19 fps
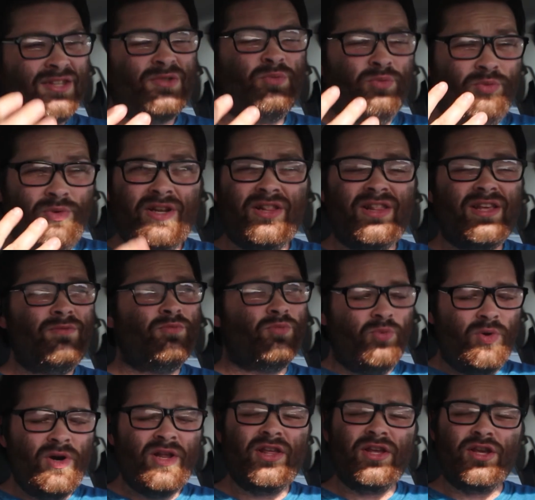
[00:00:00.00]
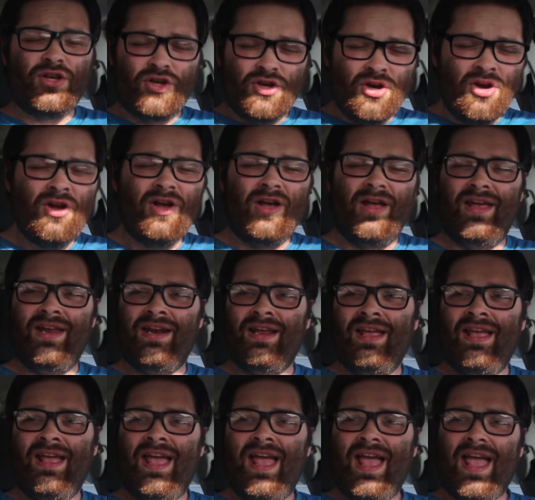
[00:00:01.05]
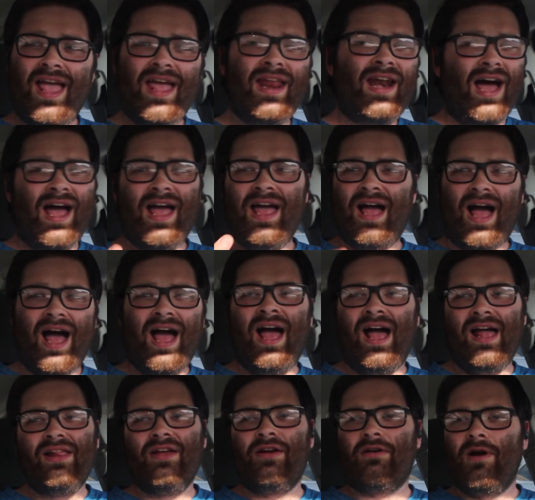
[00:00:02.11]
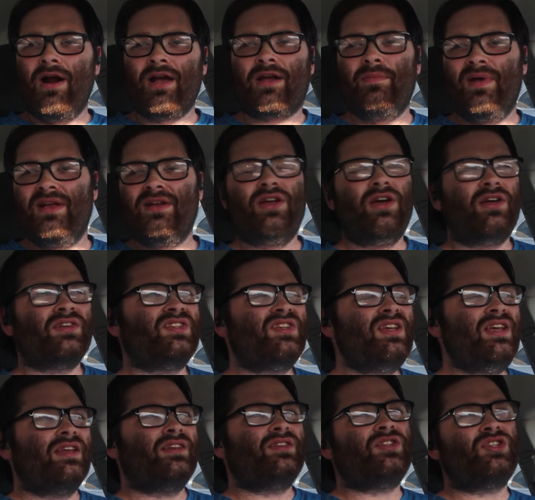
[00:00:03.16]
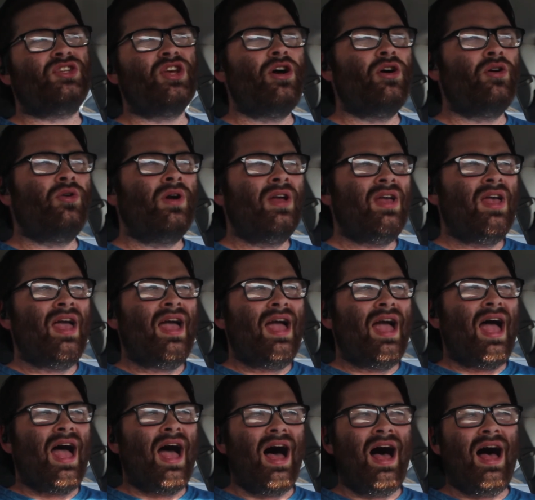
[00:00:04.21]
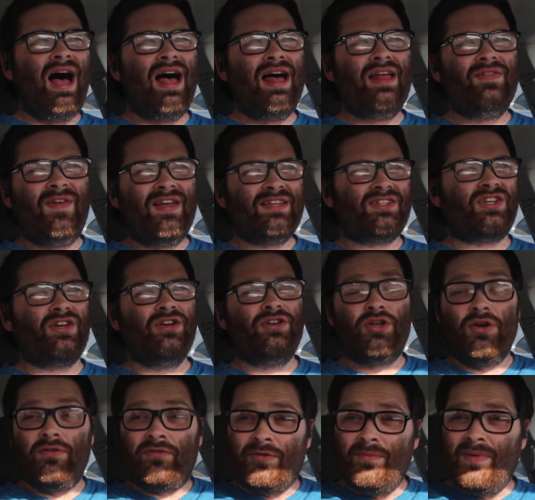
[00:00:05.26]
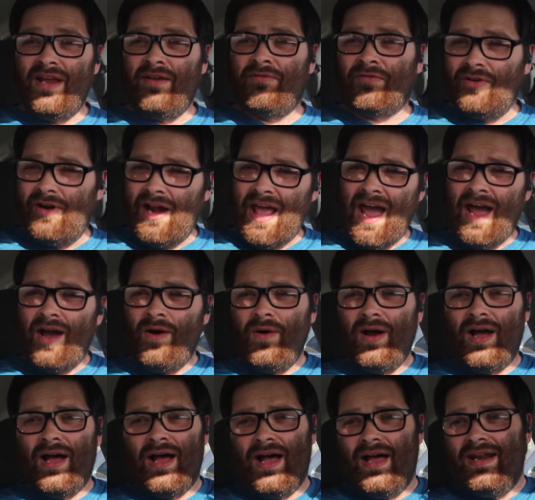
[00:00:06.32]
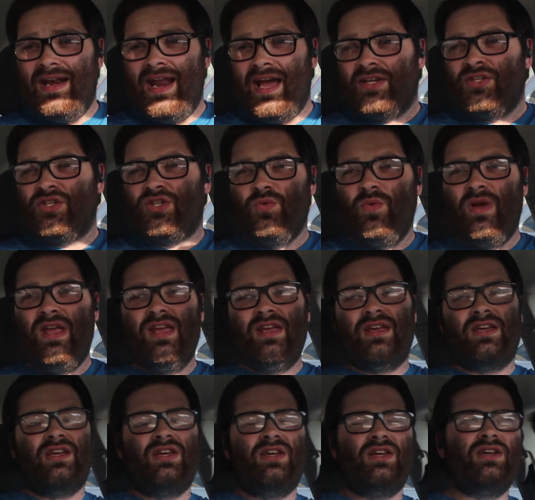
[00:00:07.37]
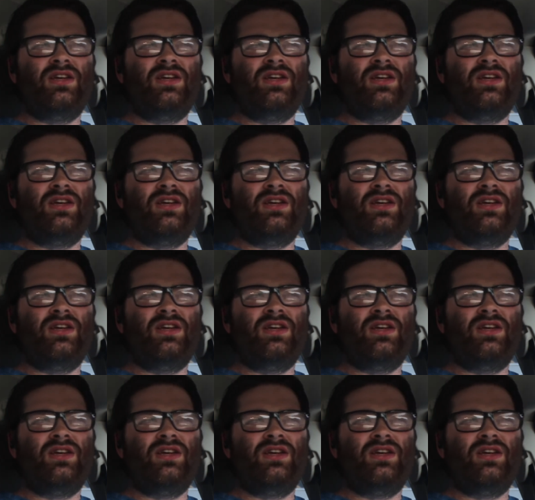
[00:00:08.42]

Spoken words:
really, really good. And I highly recommend y'all see it. So, that's going to do it for me for now. Next week,